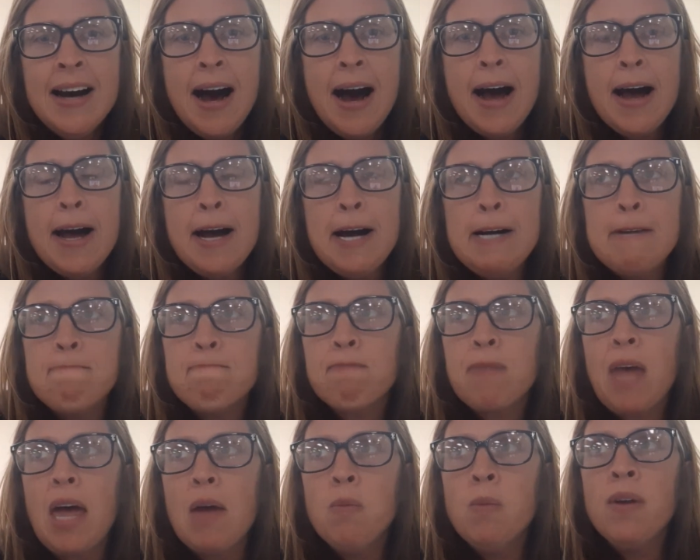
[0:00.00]
And
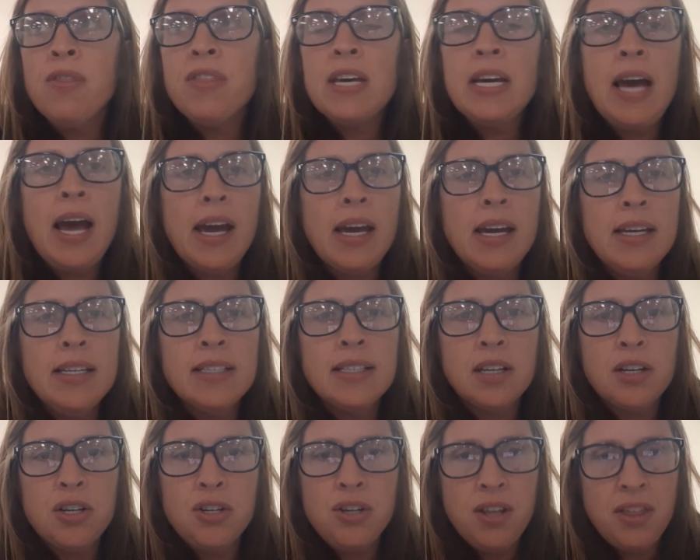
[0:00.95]
one thing I
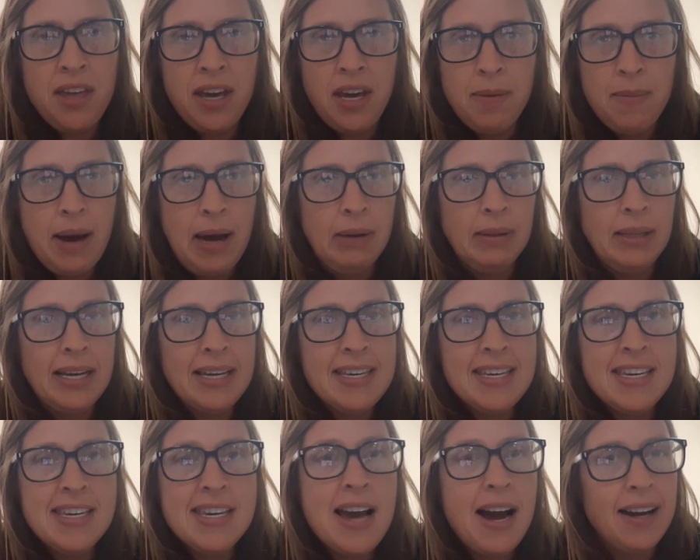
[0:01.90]
consider you to think about, like,
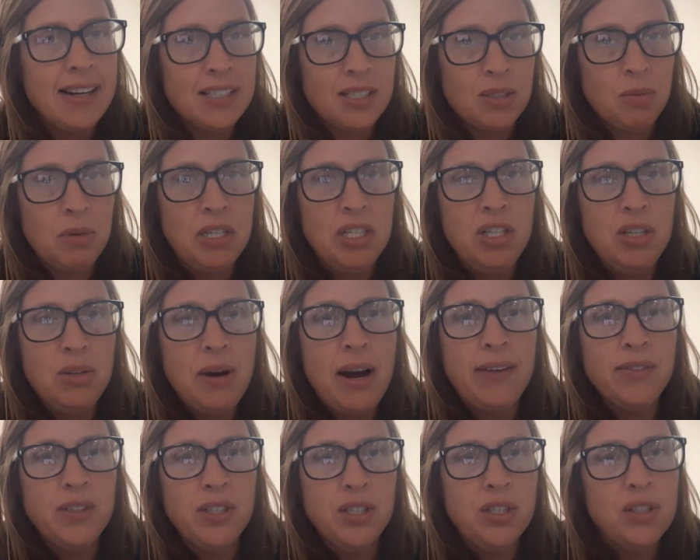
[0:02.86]
yes, we do
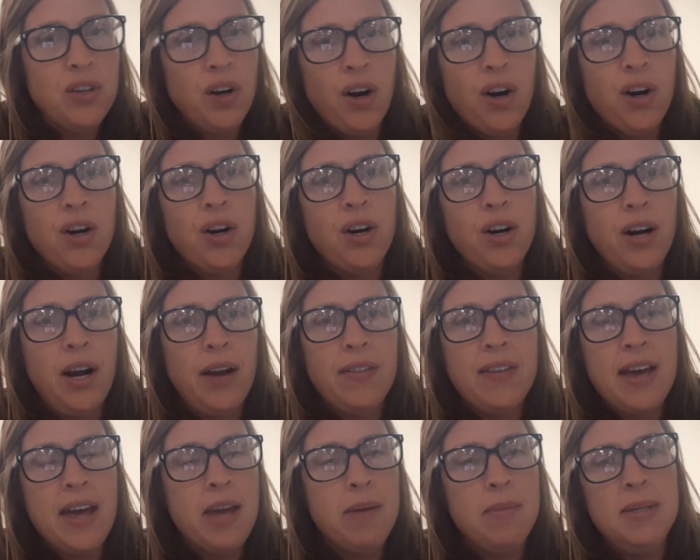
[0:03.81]
have to start her at
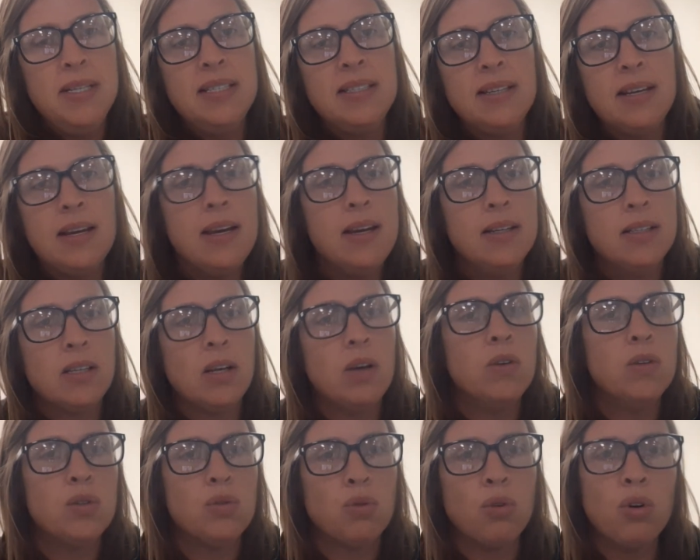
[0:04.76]
the ABCs,
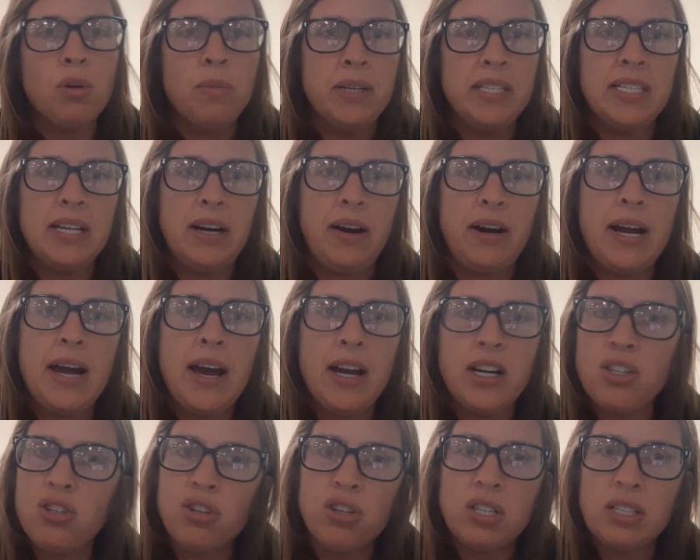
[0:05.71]
those rudimentary
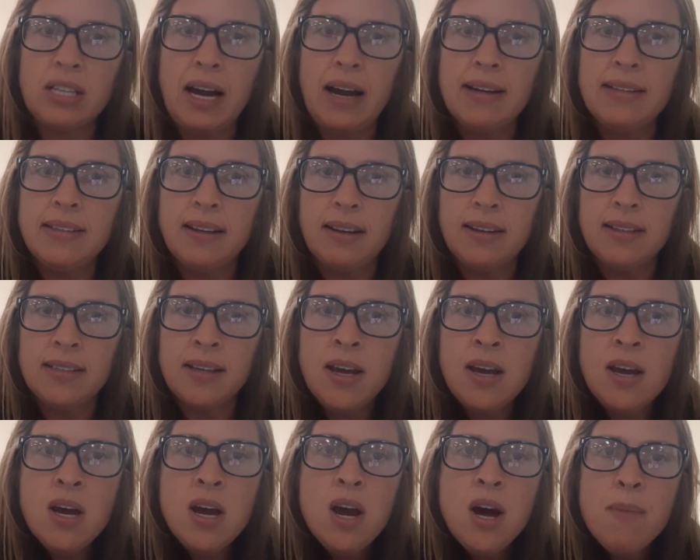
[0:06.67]
exercises,
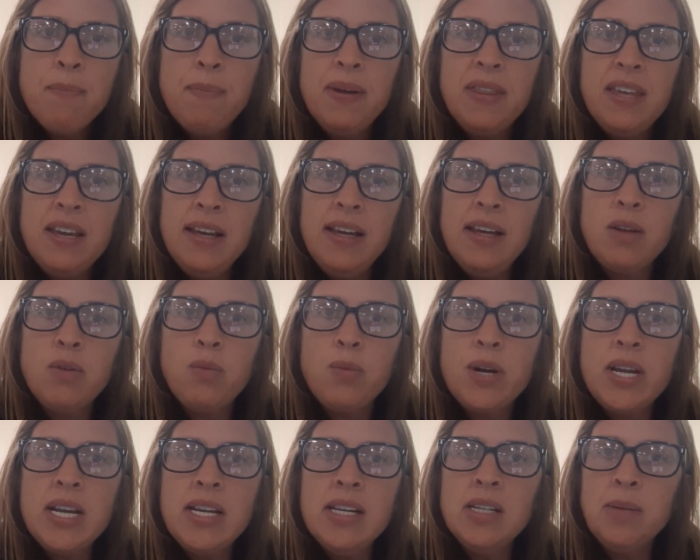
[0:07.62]
but then
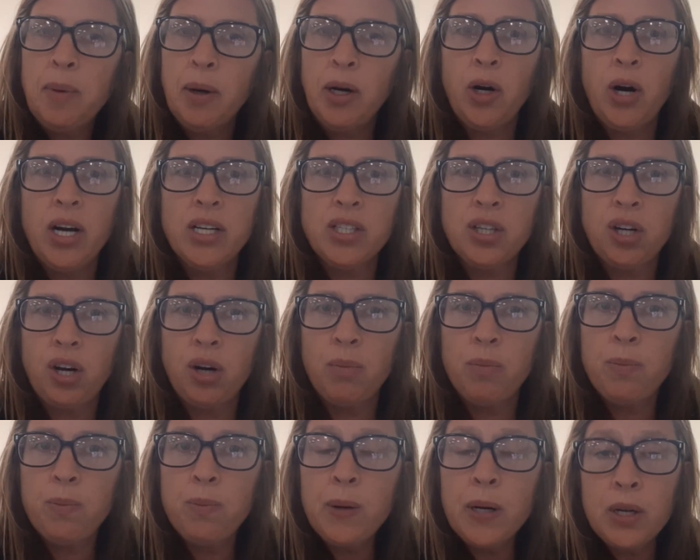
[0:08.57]
we need to progress
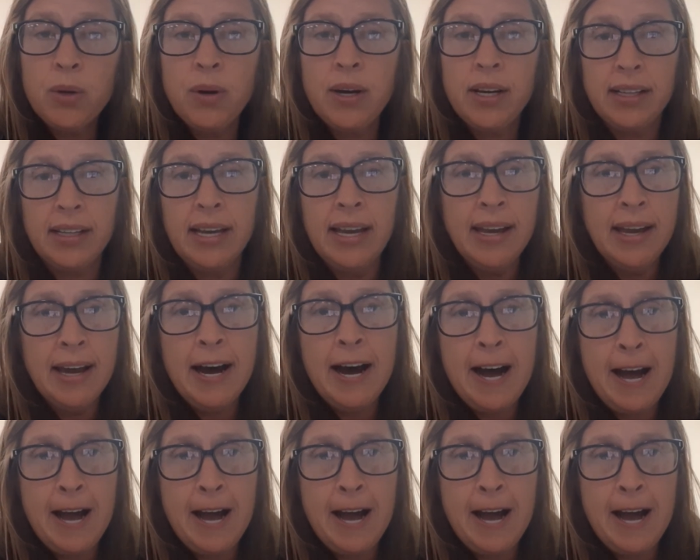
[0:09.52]
her pretty quickly.